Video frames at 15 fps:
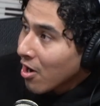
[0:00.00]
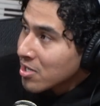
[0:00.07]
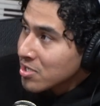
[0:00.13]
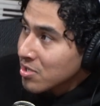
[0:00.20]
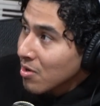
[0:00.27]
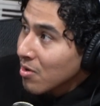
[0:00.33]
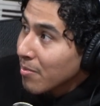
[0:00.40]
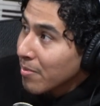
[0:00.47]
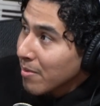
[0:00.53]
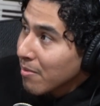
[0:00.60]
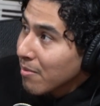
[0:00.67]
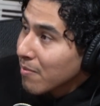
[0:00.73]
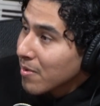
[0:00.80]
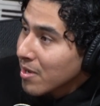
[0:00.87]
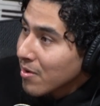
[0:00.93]
cars though,
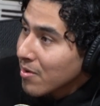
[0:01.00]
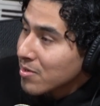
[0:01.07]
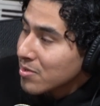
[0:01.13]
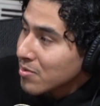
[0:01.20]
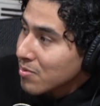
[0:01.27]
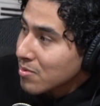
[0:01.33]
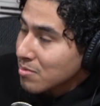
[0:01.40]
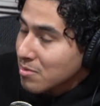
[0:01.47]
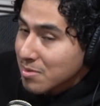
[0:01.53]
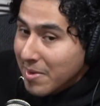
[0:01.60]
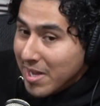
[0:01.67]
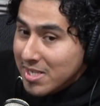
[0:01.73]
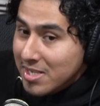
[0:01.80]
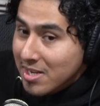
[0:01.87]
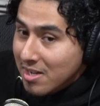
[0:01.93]
people be
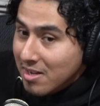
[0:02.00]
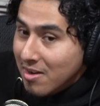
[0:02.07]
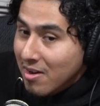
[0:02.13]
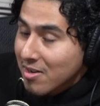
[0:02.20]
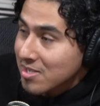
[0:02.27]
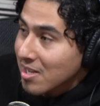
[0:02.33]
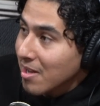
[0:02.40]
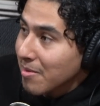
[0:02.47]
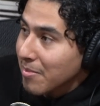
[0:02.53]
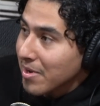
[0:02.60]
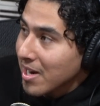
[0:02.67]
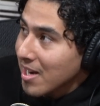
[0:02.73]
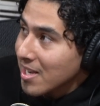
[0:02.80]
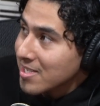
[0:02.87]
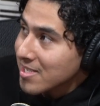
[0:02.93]
smashing in cars, huh?
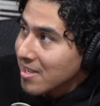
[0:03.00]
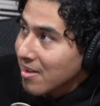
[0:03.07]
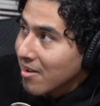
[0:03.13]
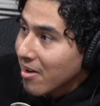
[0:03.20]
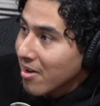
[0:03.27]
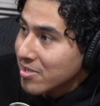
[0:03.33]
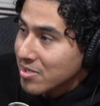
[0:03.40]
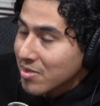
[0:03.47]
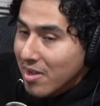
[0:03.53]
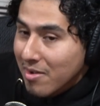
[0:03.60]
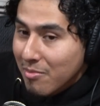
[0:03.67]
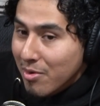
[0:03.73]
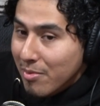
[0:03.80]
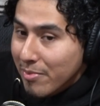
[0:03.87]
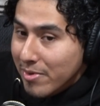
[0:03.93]
But at least in cars you
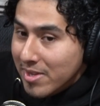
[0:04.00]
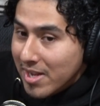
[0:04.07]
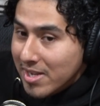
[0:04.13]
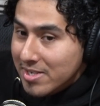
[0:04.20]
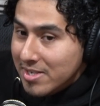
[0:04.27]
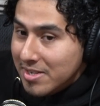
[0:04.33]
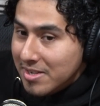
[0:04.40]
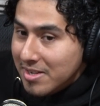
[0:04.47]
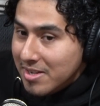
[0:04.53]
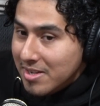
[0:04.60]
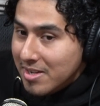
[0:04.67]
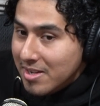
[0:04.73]
have more protection.